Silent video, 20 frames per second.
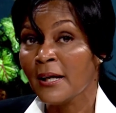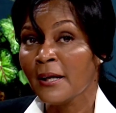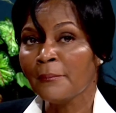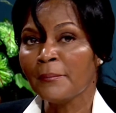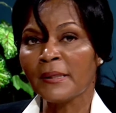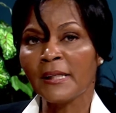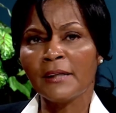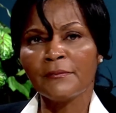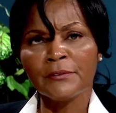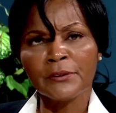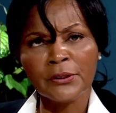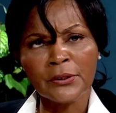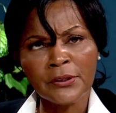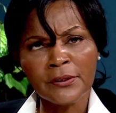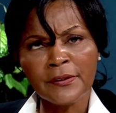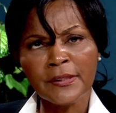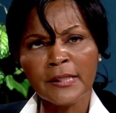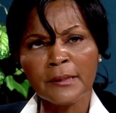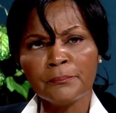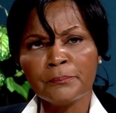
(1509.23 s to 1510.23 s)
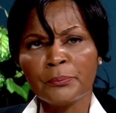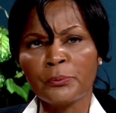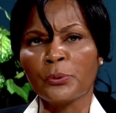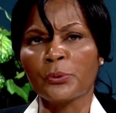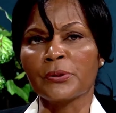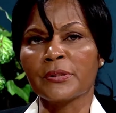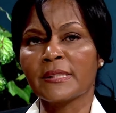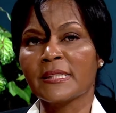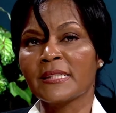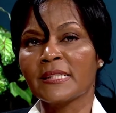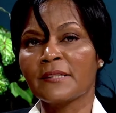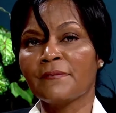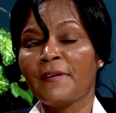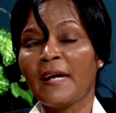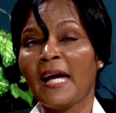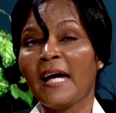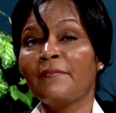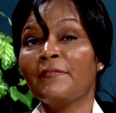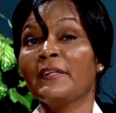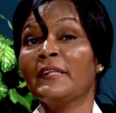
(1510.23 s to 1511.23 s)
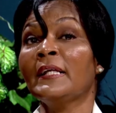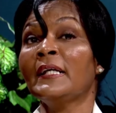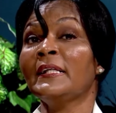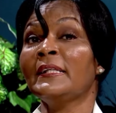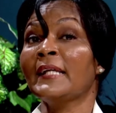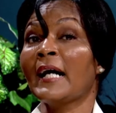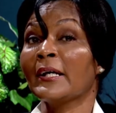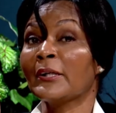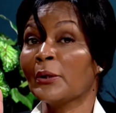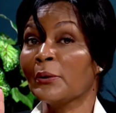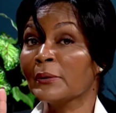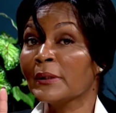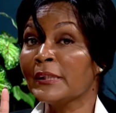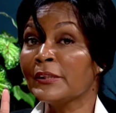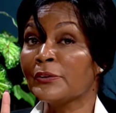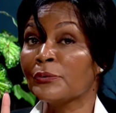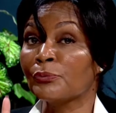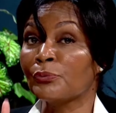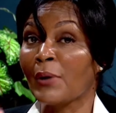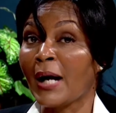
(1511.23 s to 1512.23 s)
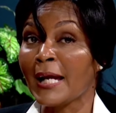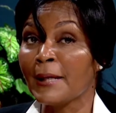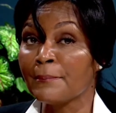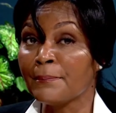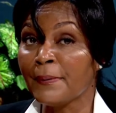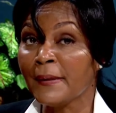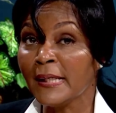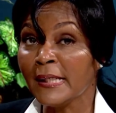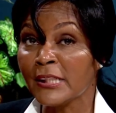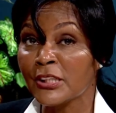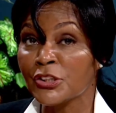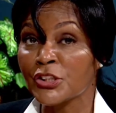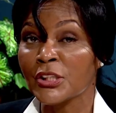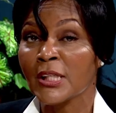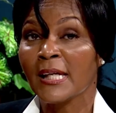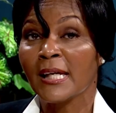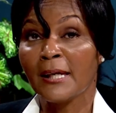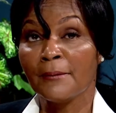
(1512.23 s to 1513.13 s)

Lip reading: but have learned the importance of having not only the right pitch